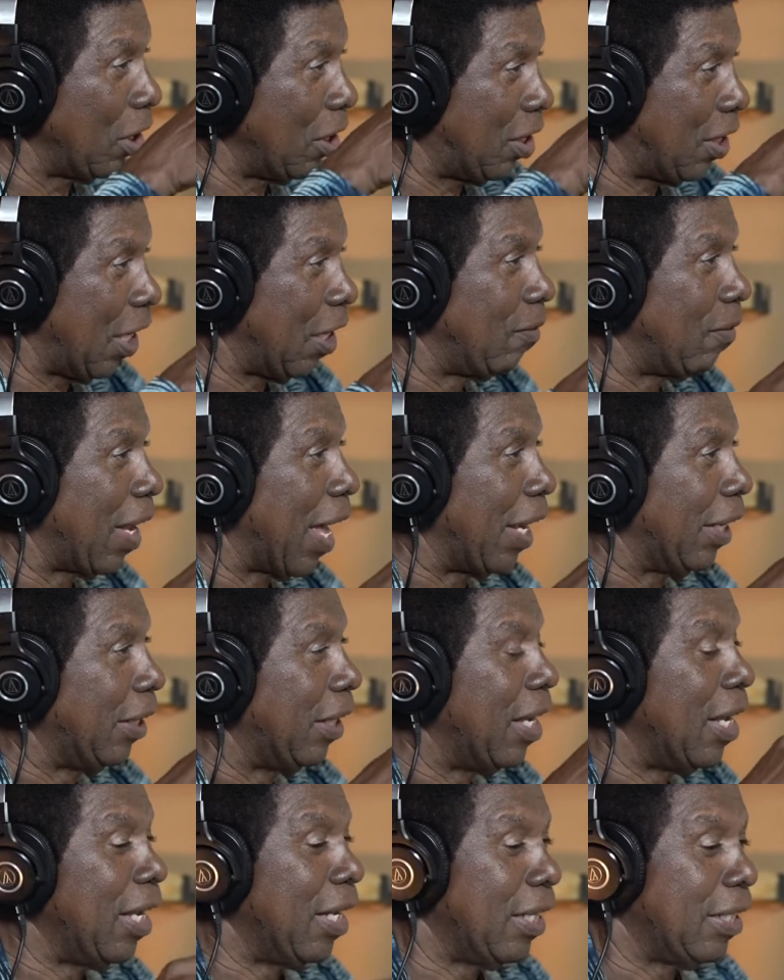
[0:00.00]
the same line
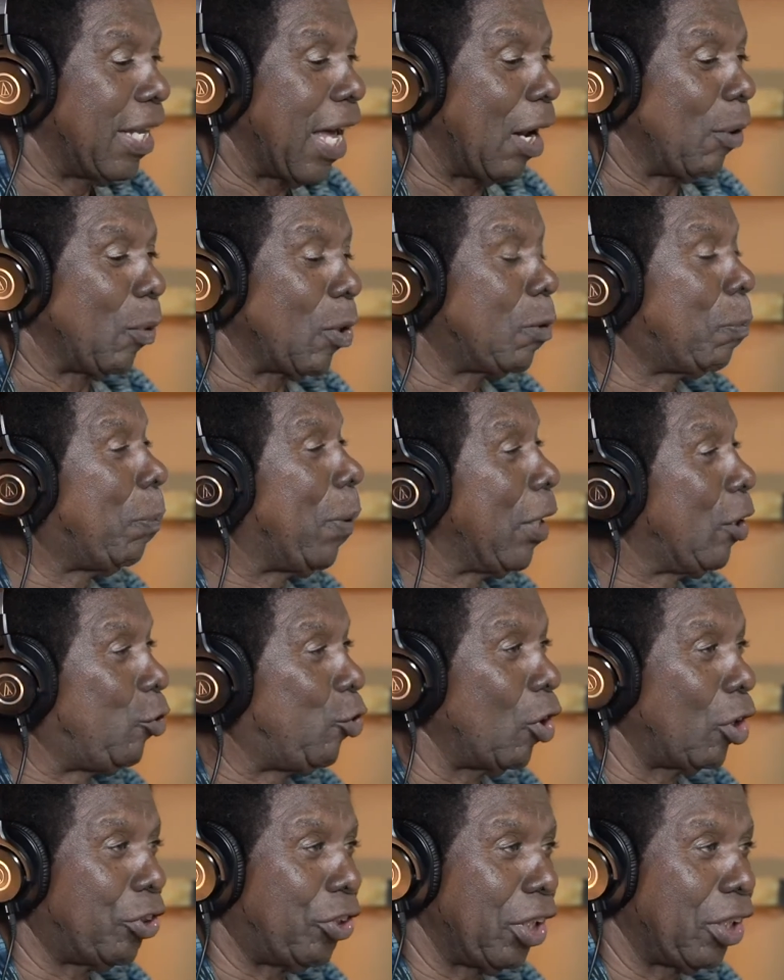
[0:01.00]
that was
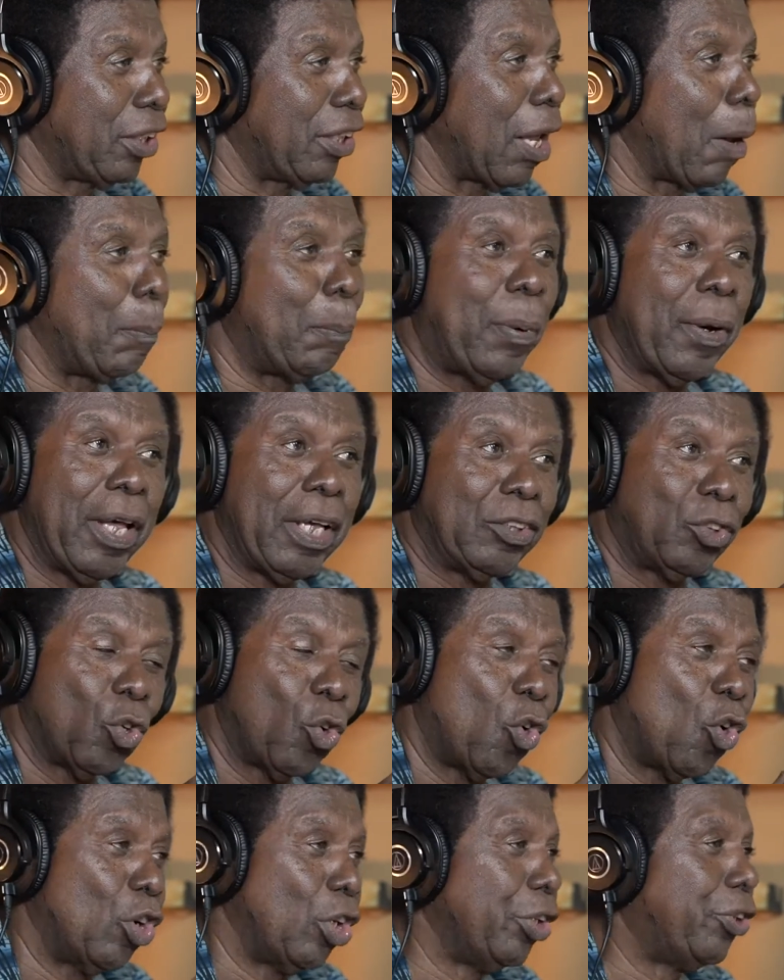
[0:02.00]
patriotic that plays
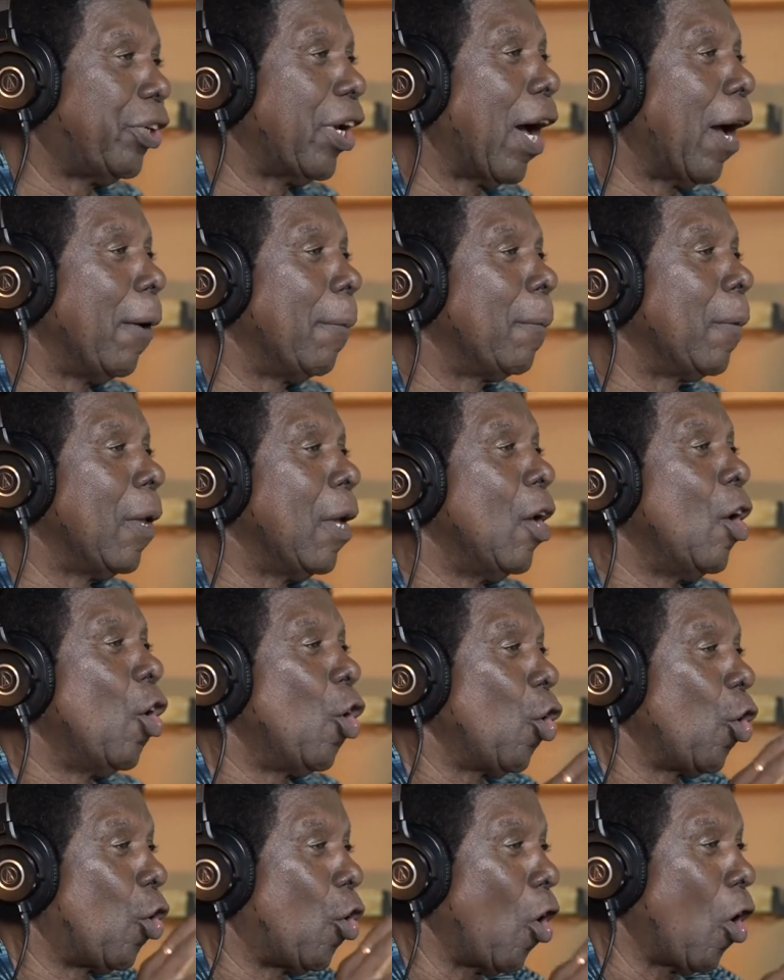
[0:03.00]
all the time.
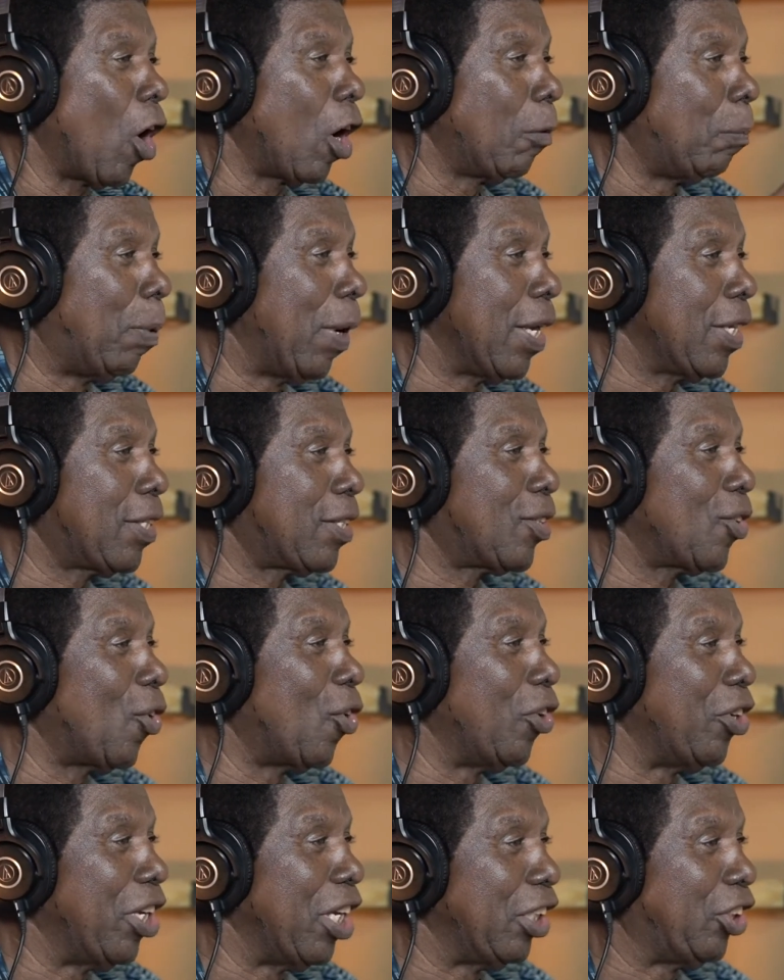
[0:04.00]
God Bless
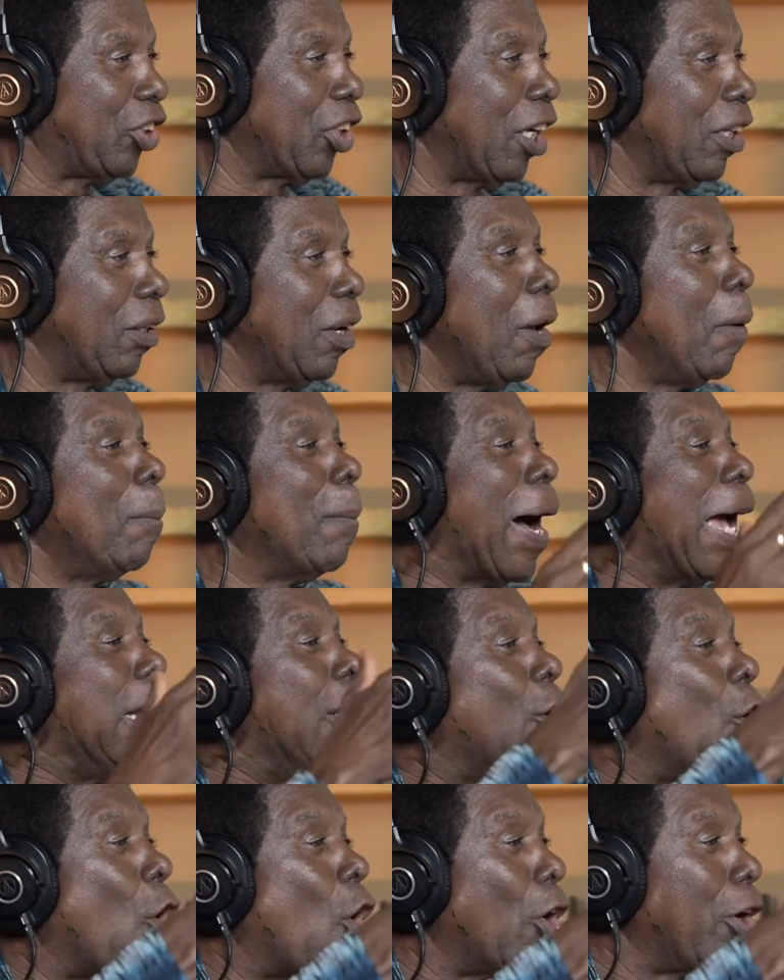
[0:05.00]
Our Nation by
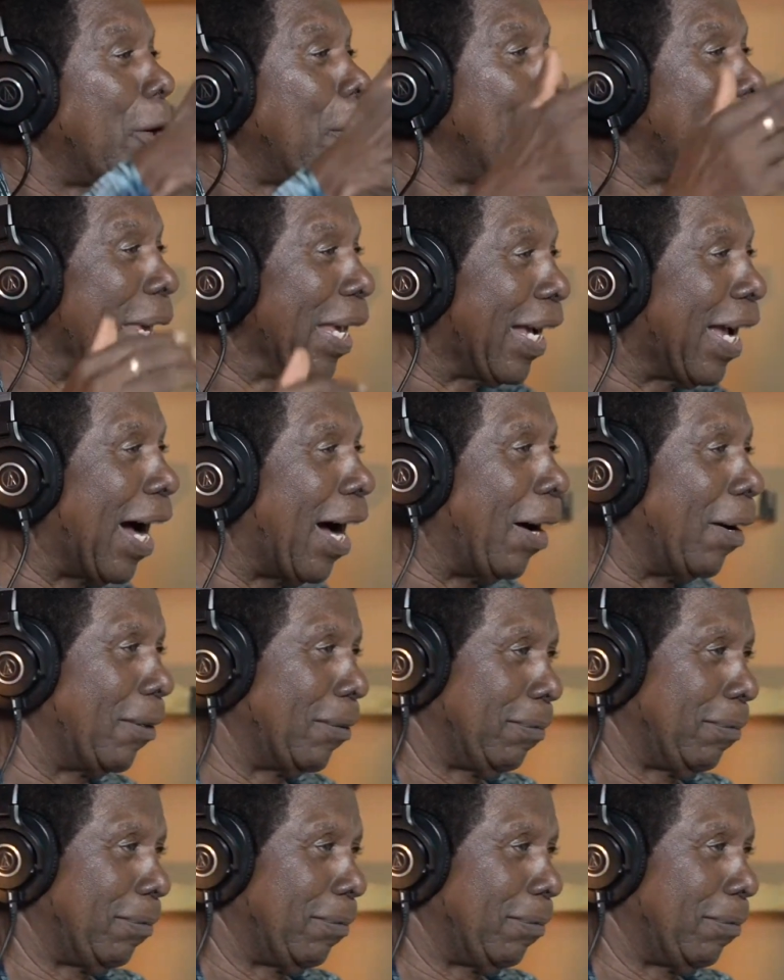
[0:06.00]
Lord Baker.